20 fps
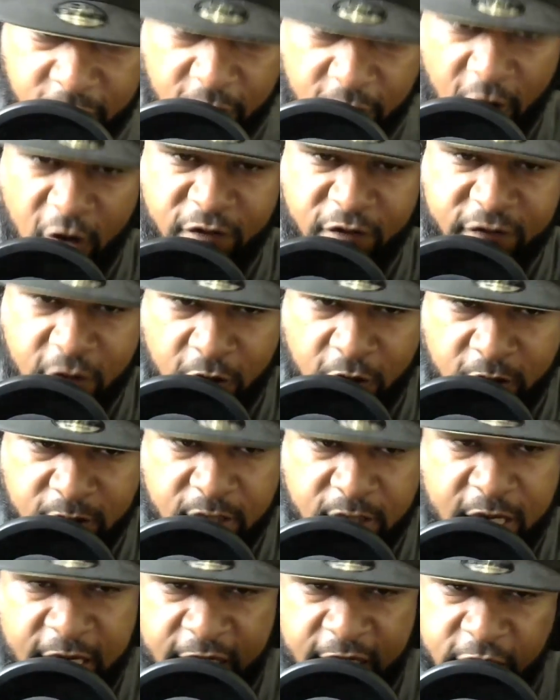golf cart
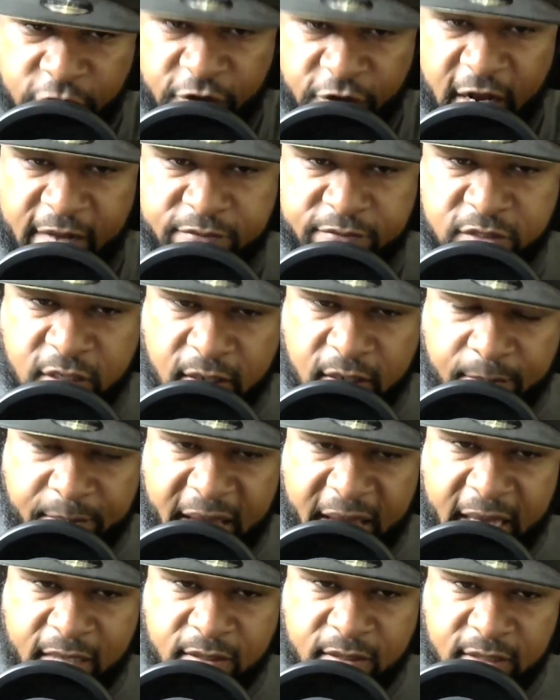and drives to the
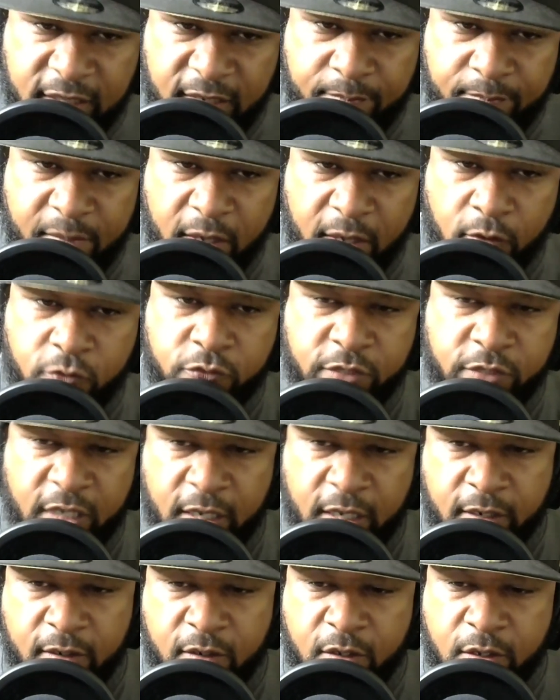back to get medical
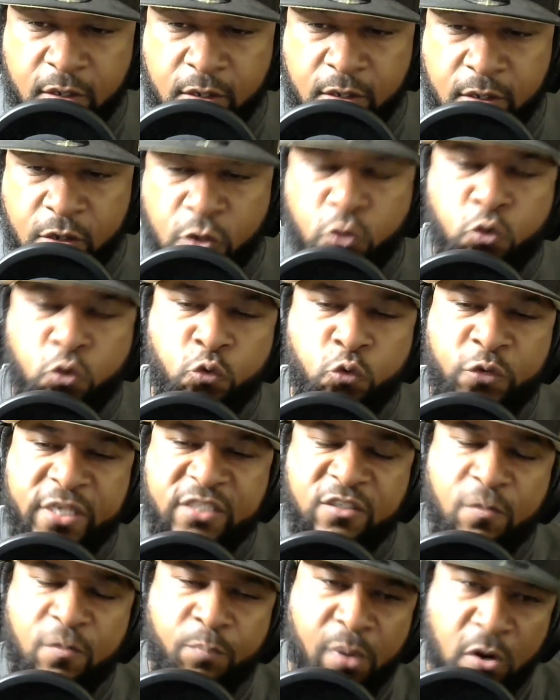care? Who
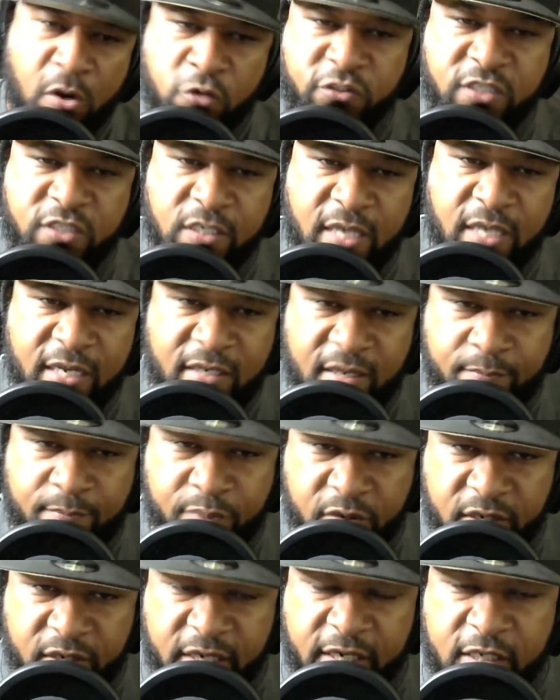is the person that they
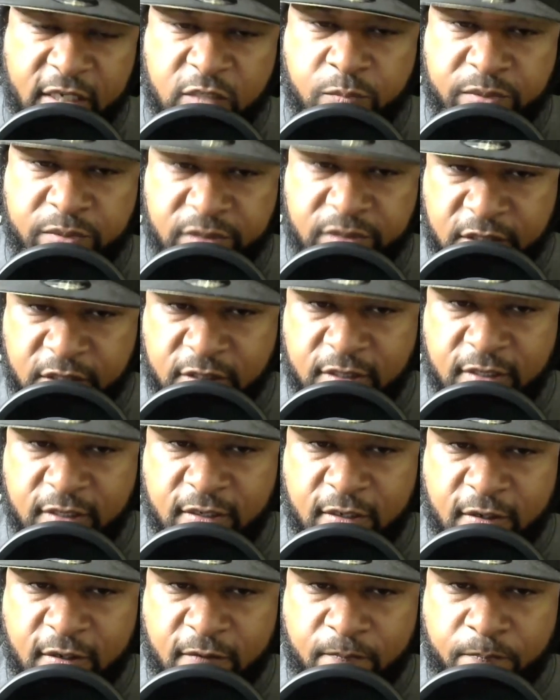put in his position?
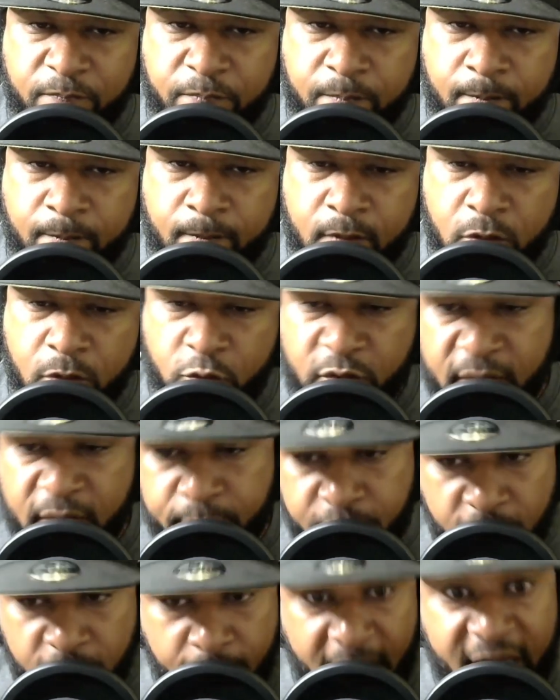Do they
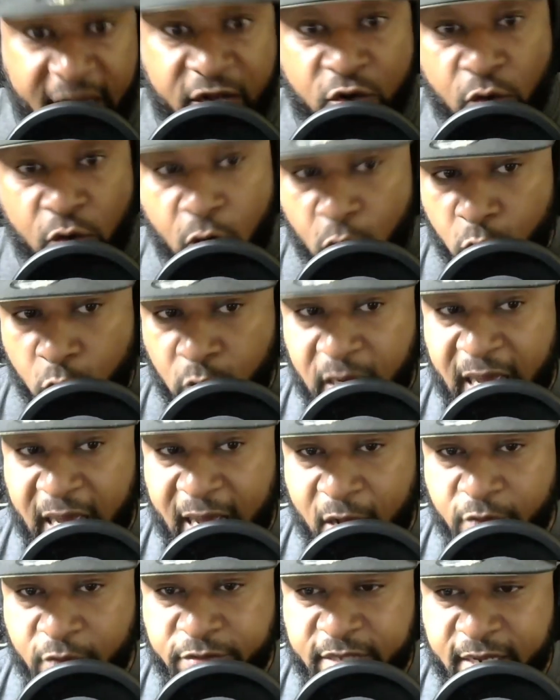put Michael Ola
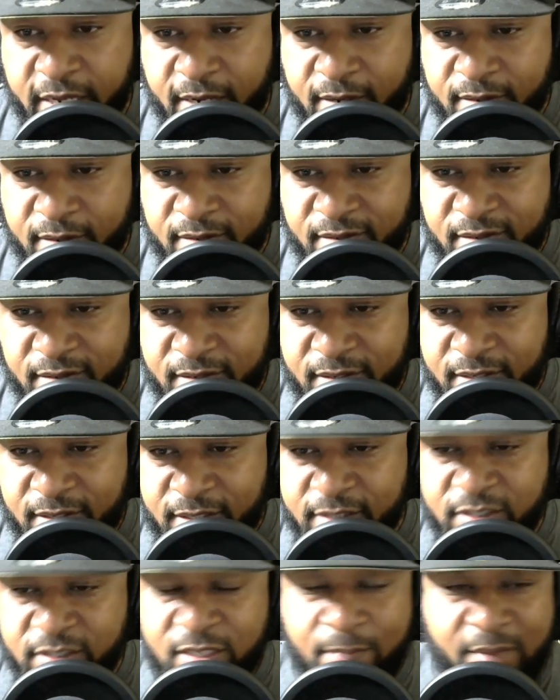out there?
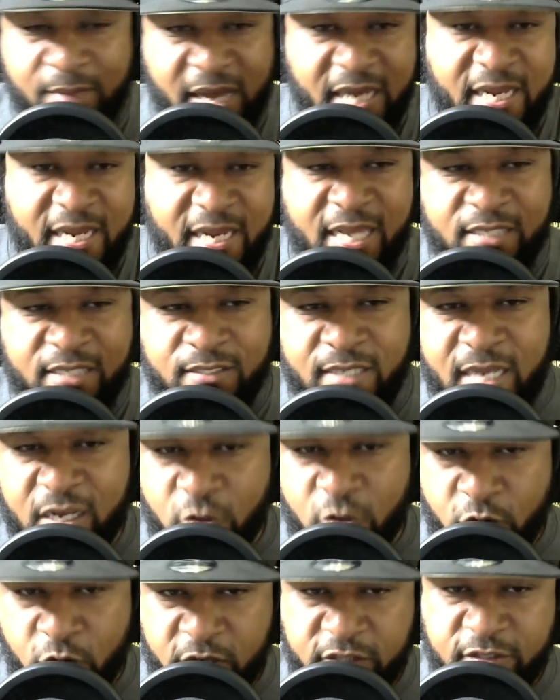Could somebody answer that
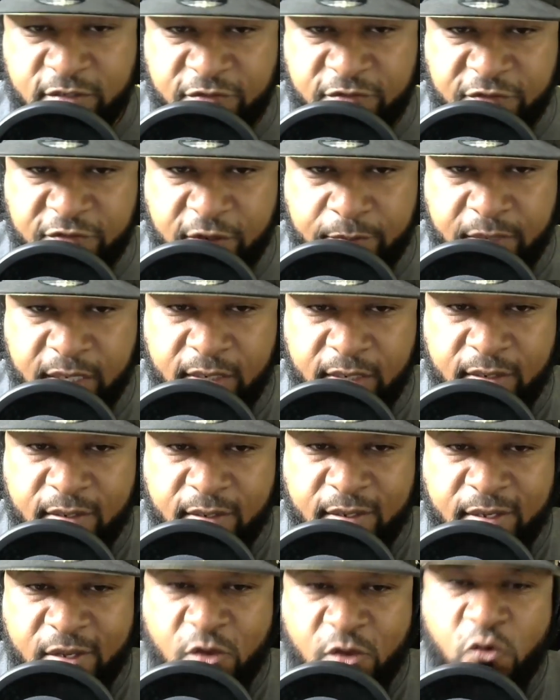question for me?
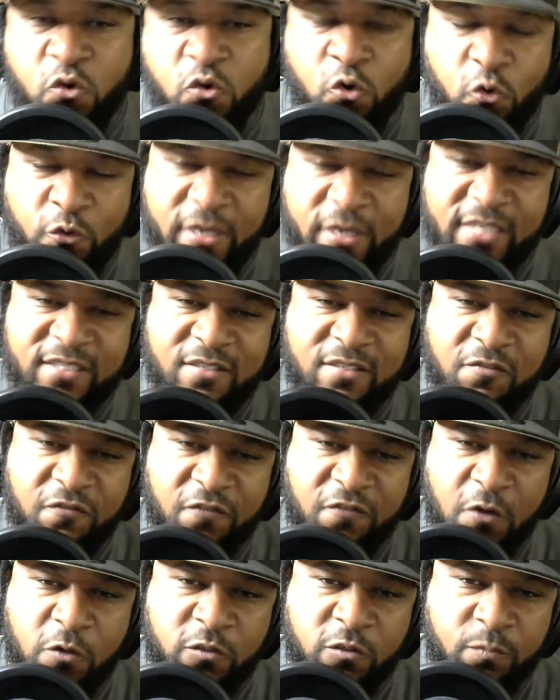Who is the
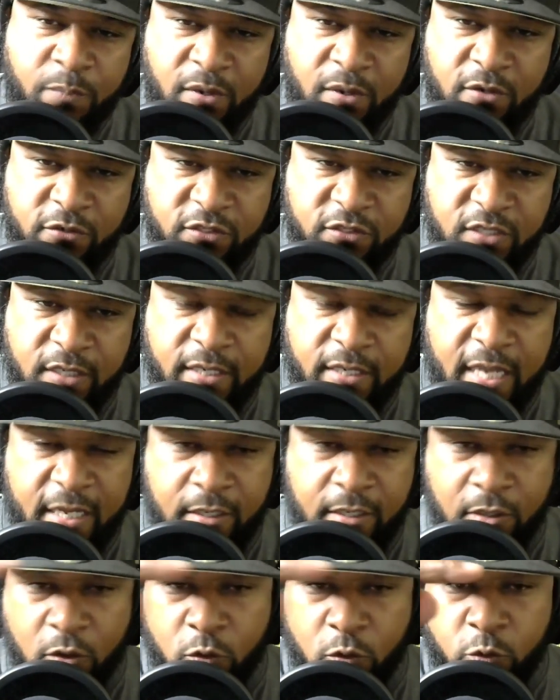first person that
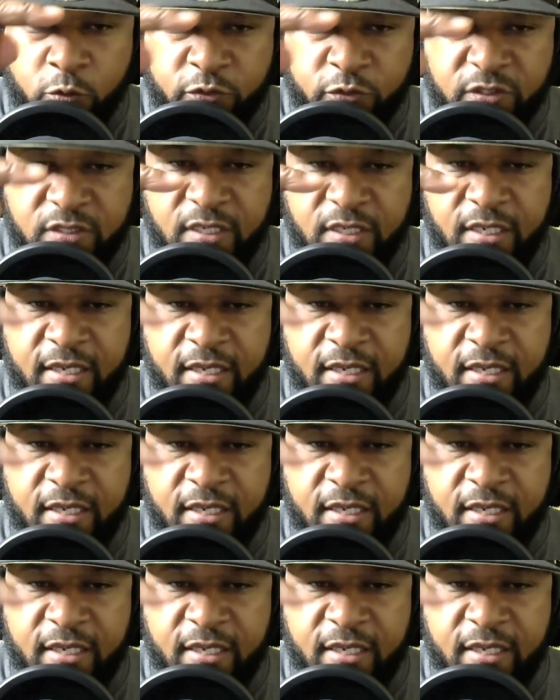goes